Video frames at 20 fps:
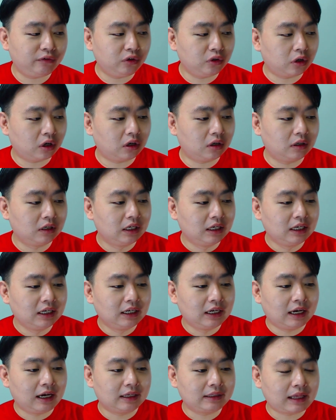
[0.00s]
your
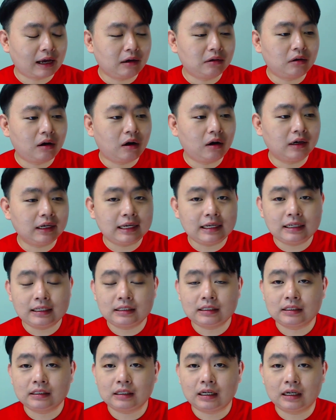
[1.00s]
town hall
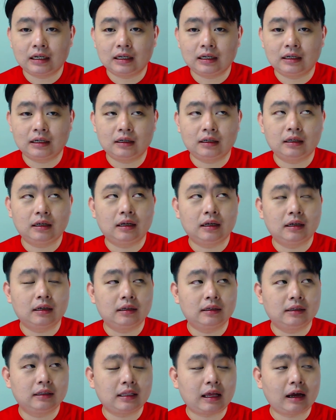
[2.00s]
is
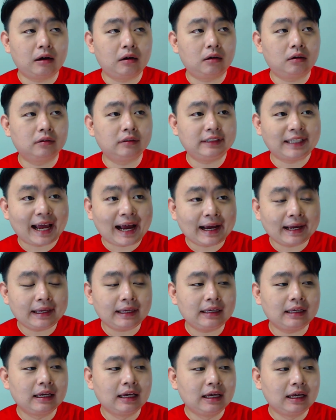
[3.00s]
town hall
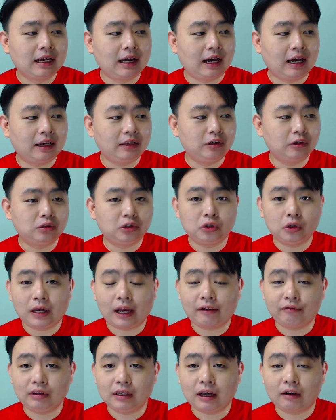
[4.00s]
9, you still
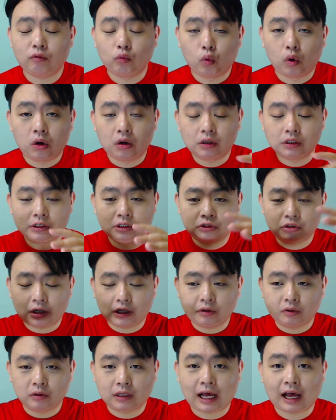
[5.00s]
have enough walls. You try
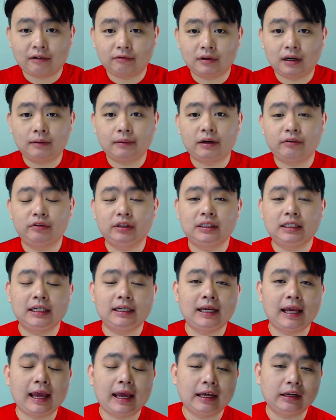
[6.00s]
to cover up
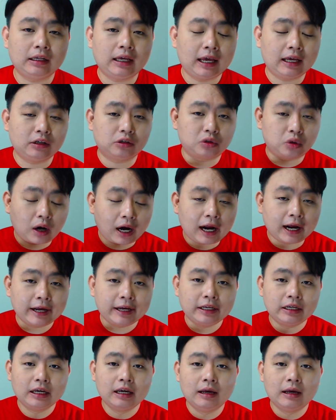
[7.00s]
everything and try